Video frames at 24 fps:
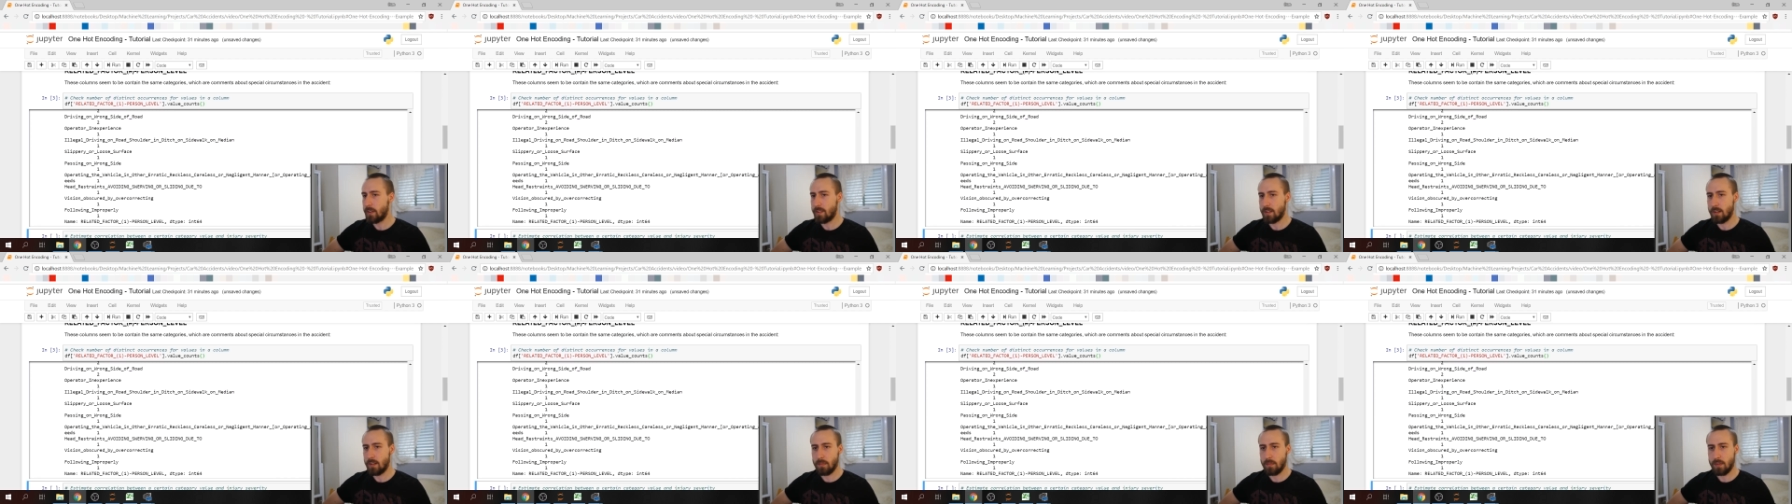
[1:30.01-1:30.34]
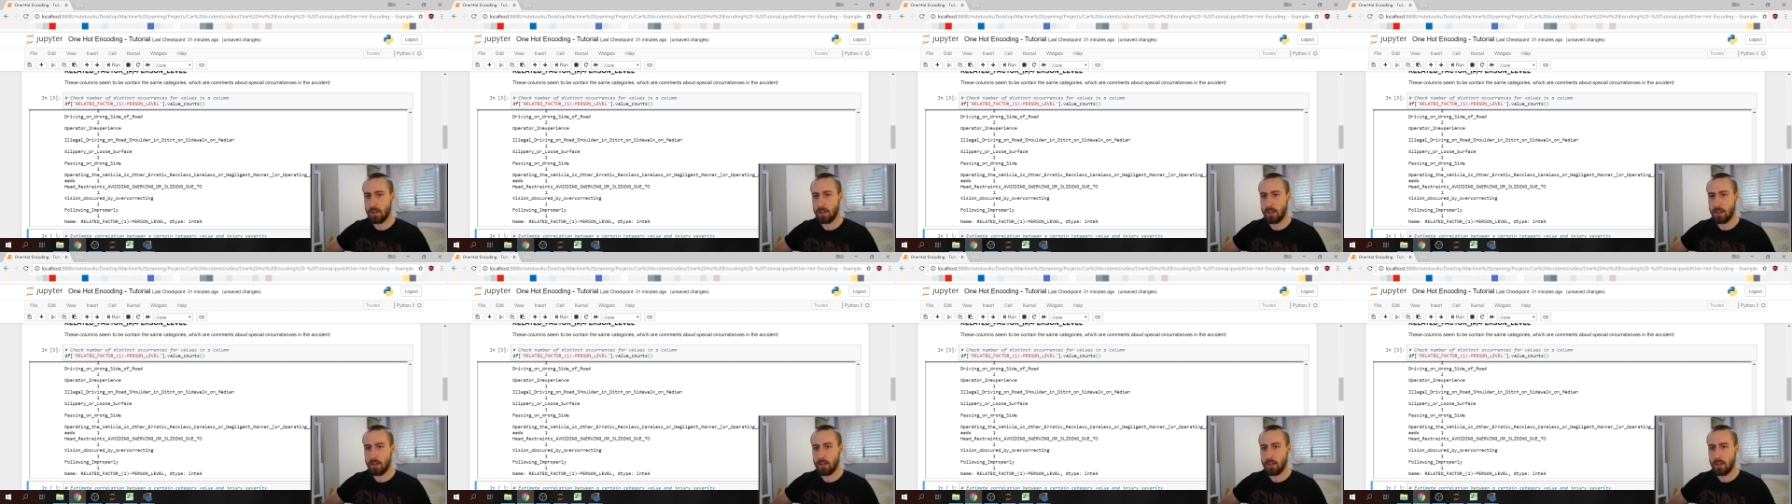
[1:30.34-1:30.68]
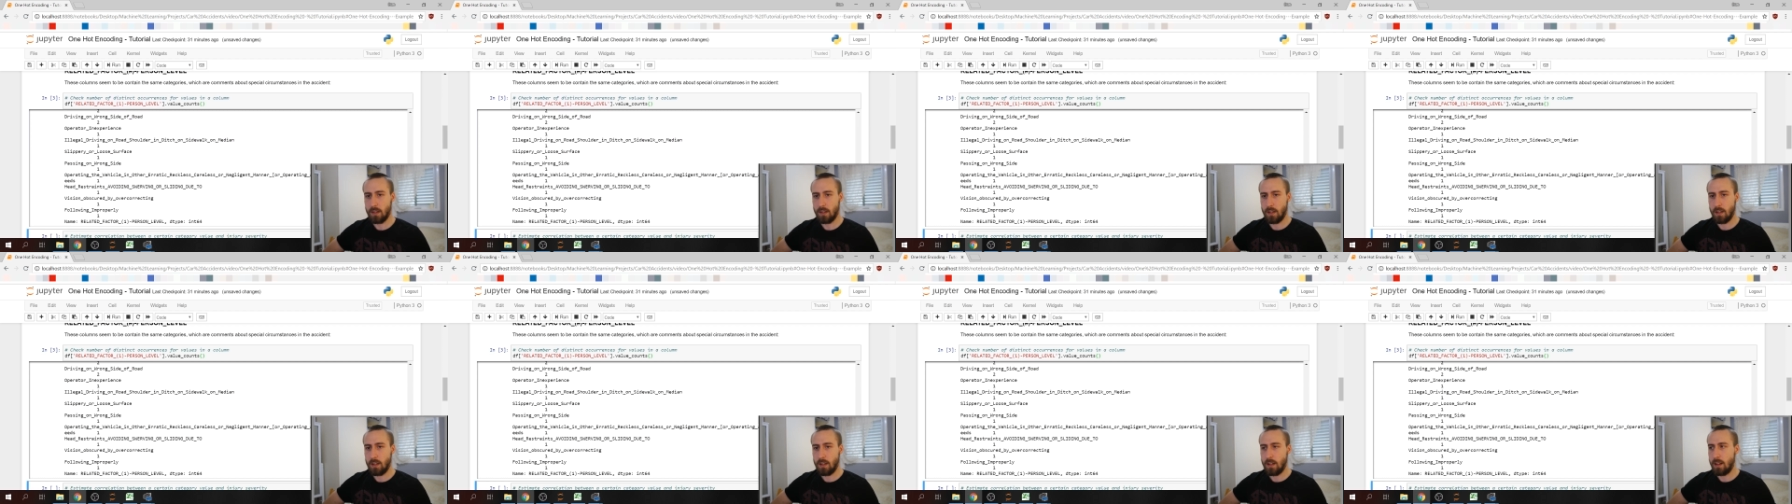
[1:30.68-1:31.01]
something
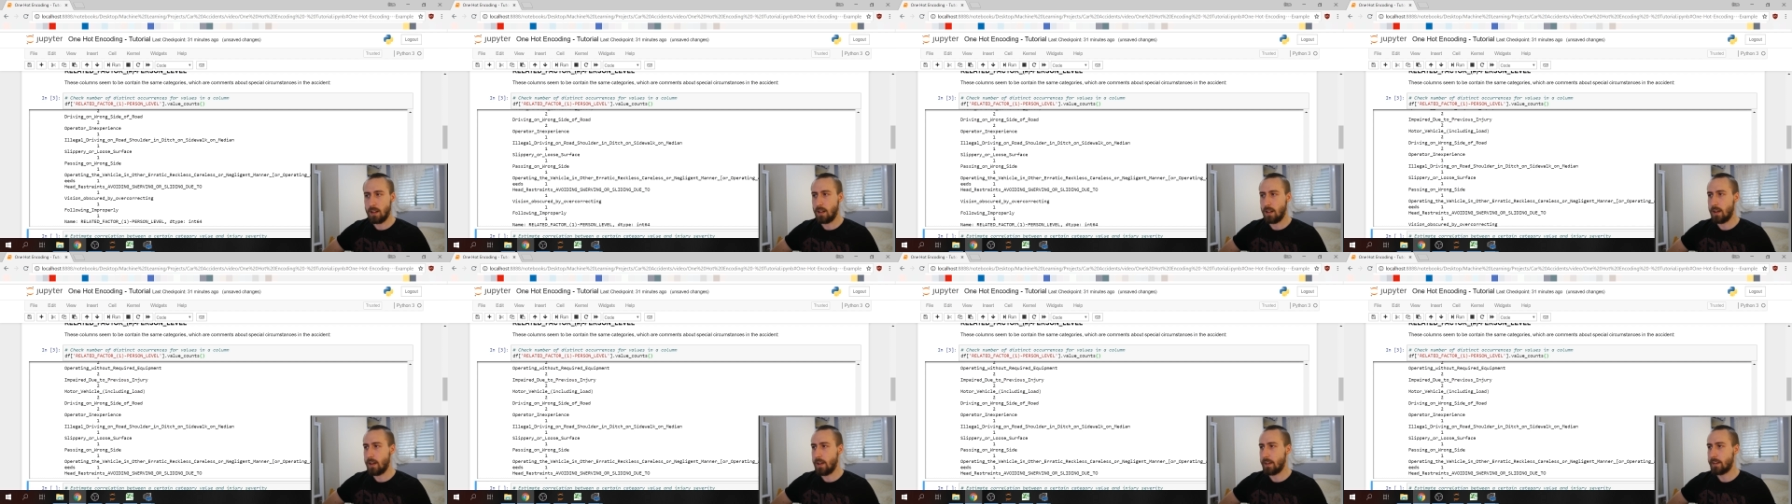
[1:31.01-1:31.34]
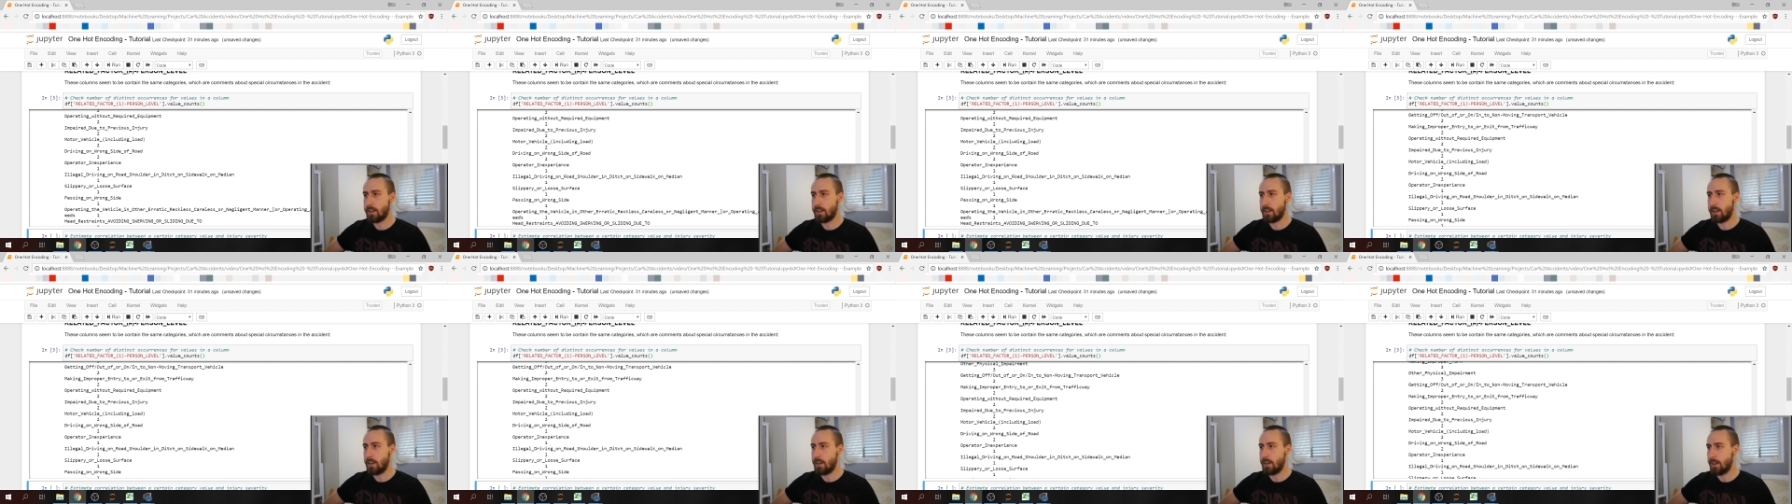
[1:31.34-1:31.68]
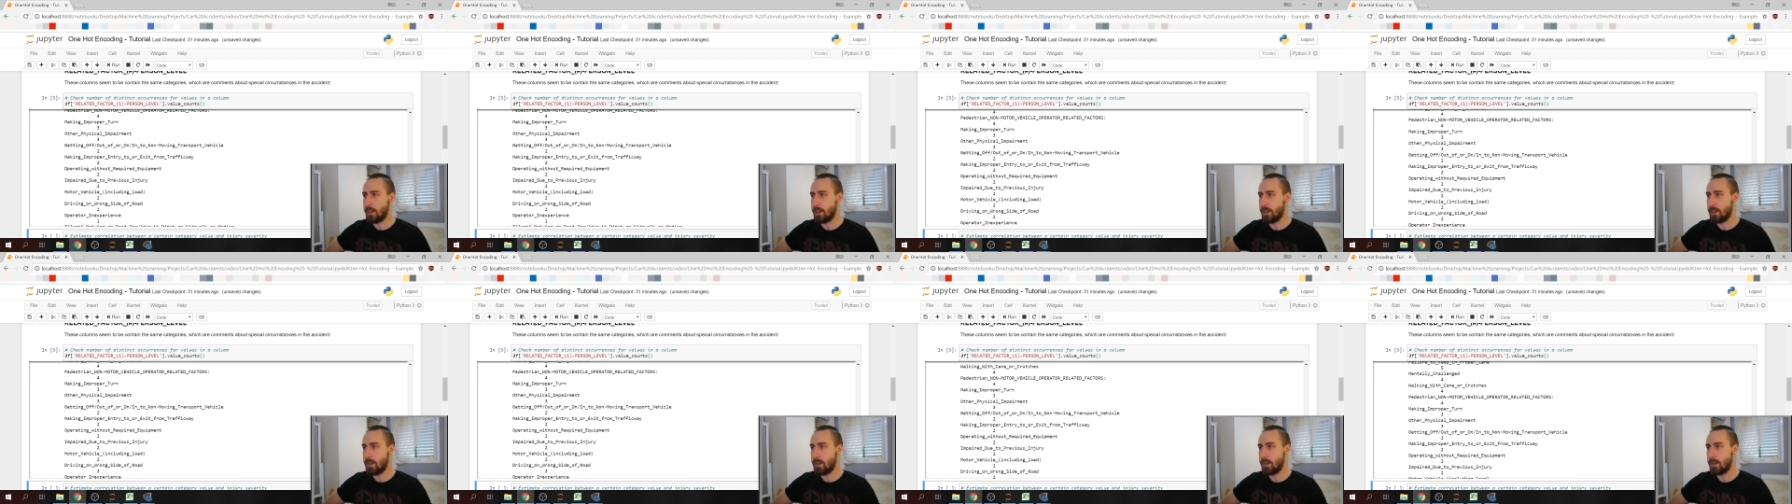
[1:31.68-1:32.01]
like
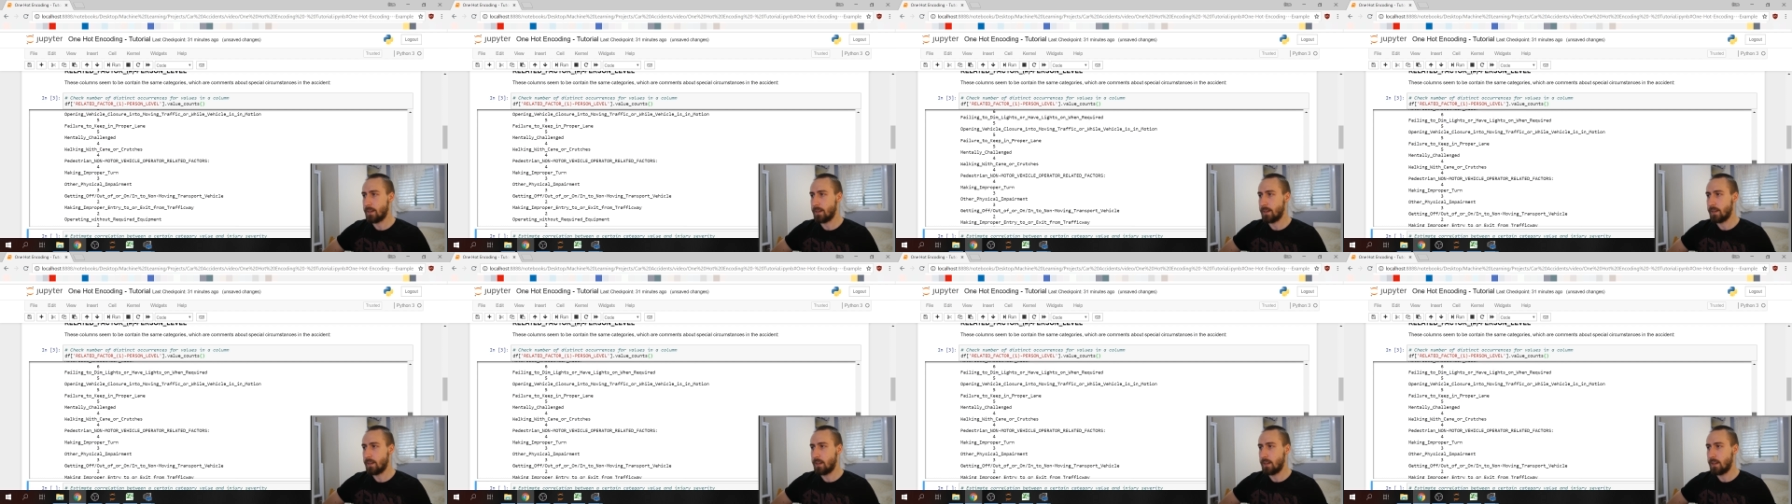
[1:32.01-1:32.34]
uh,